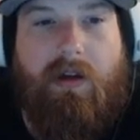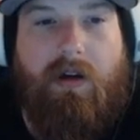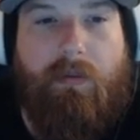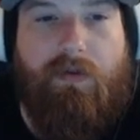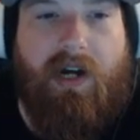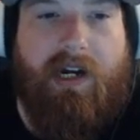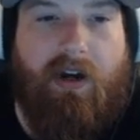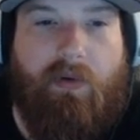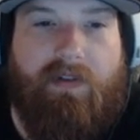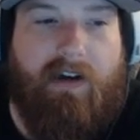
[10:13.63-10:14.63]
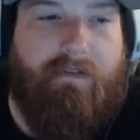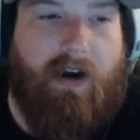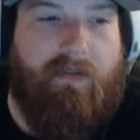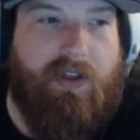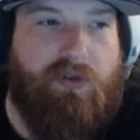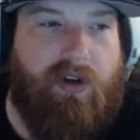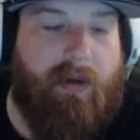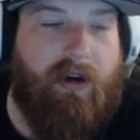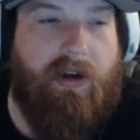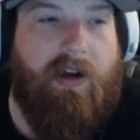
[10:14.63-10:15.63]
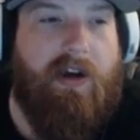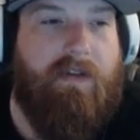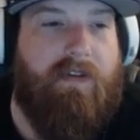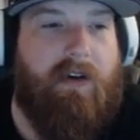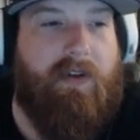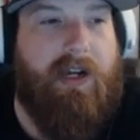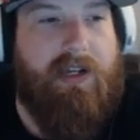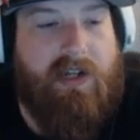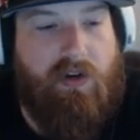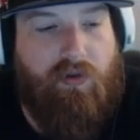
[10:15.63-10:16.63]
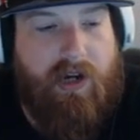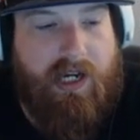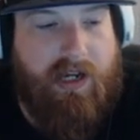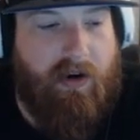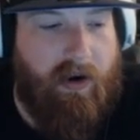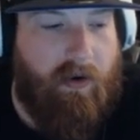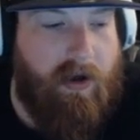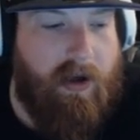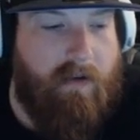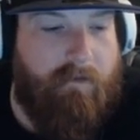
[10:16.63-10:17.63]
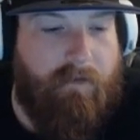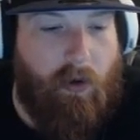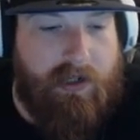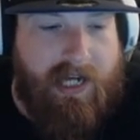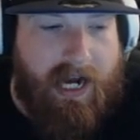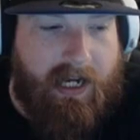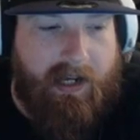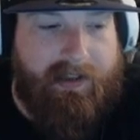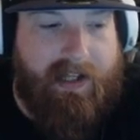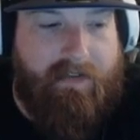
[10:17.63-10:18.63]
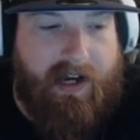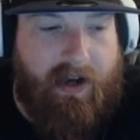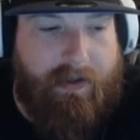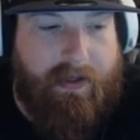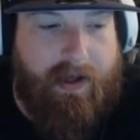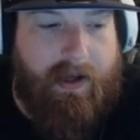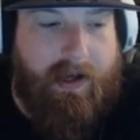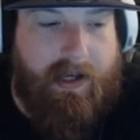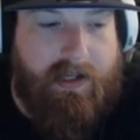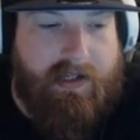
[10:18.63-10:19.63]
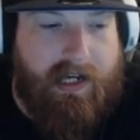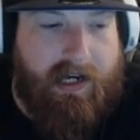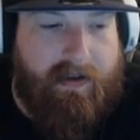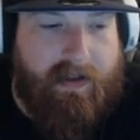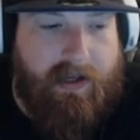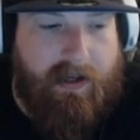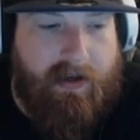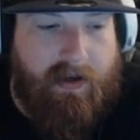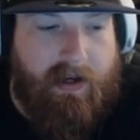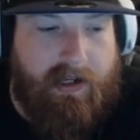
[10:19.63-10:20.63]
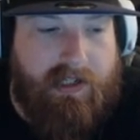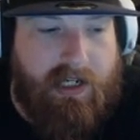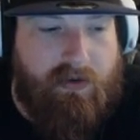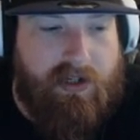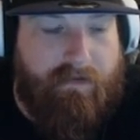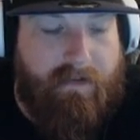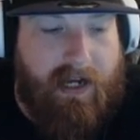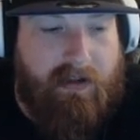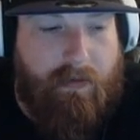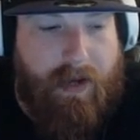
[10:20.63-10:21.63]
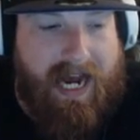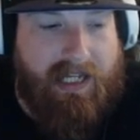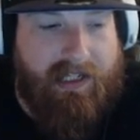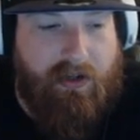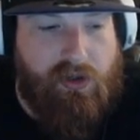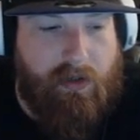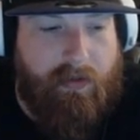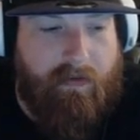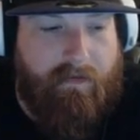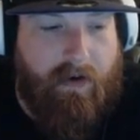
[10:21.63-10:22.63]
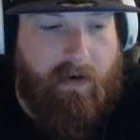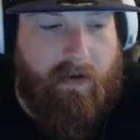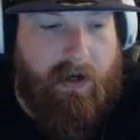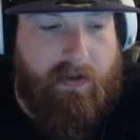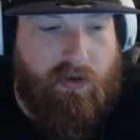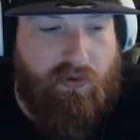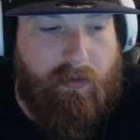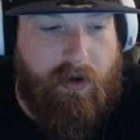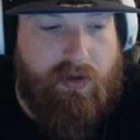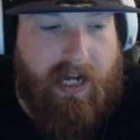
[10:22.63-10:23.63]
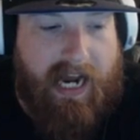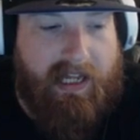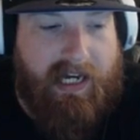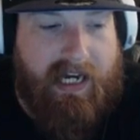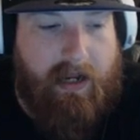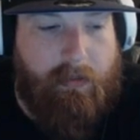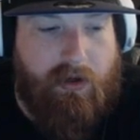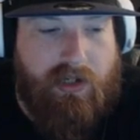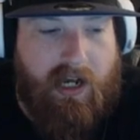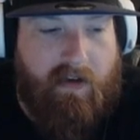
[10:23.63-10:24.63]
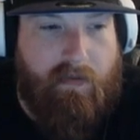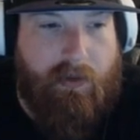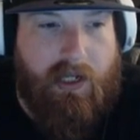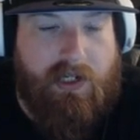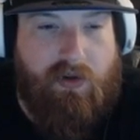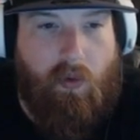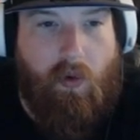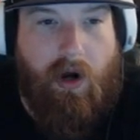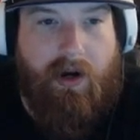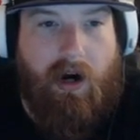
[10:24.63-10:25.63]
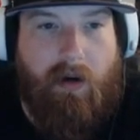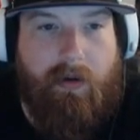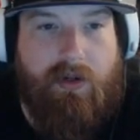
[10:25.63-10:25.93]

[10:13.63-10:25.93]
Moving on here, we've got Farva the Dreamer. Farva is a green hero, 4 attack, 11 health. He's got the continuous effect, pack leadership. Farva the Dreamer's allied neighbors have +1 armor.